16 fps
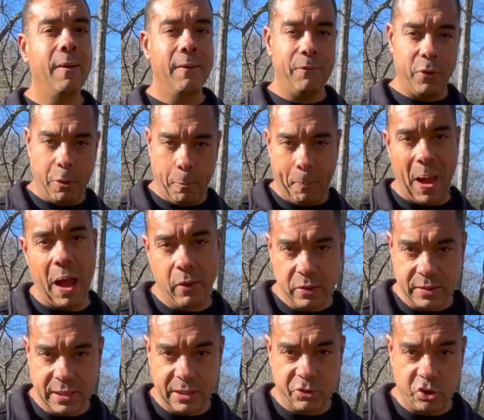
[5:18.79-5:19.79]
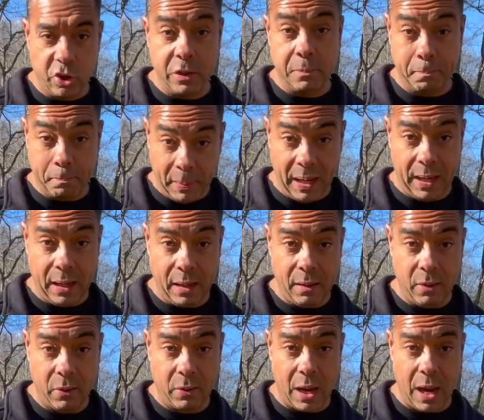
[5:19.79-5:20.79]
for the powers that shouldn't be,
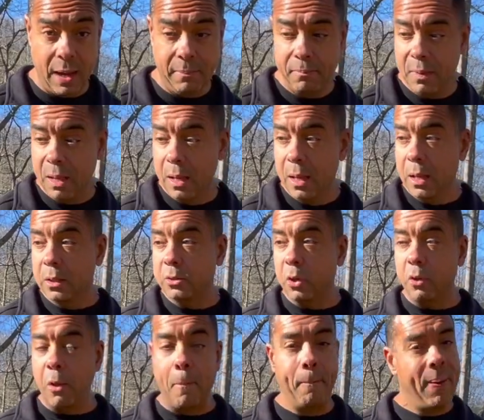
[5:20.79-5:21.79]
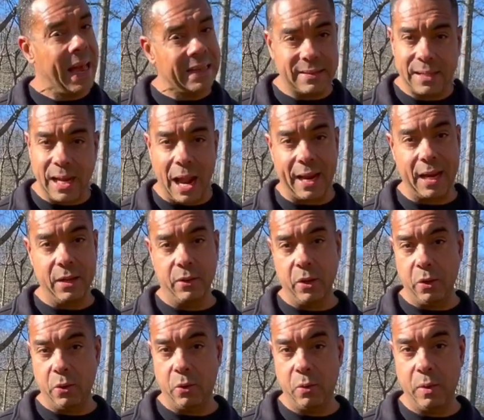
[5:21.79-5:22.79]
okay? So the best I can
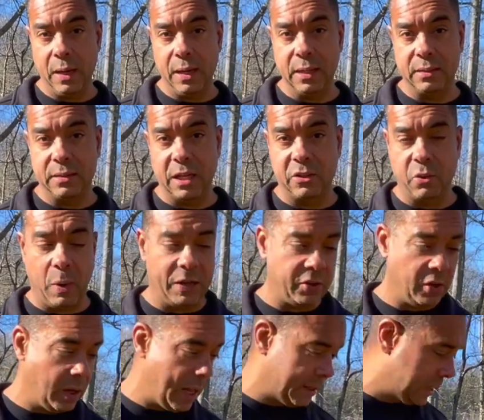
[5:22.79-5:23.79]
do in a situation like